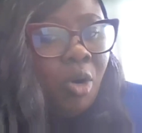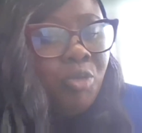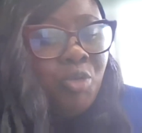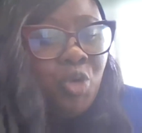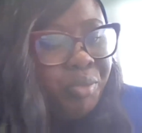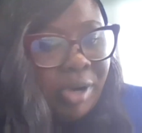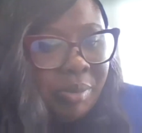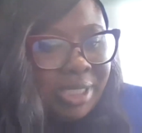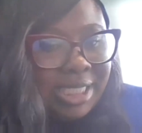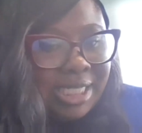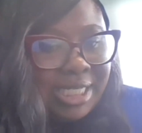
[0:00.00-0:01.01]
or no
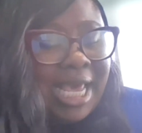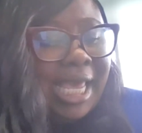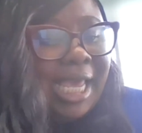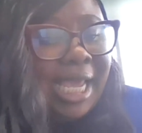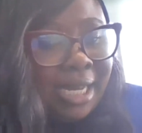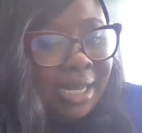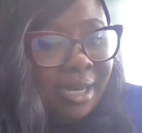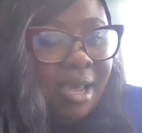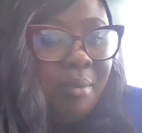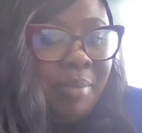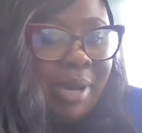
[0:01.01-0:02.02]
premises in
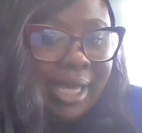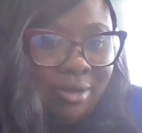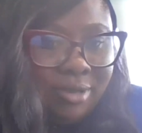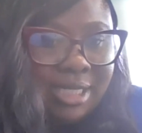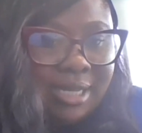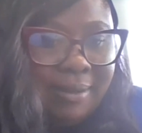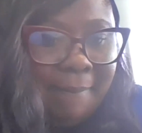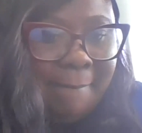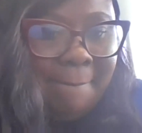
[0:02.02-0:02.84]
Bayelsa?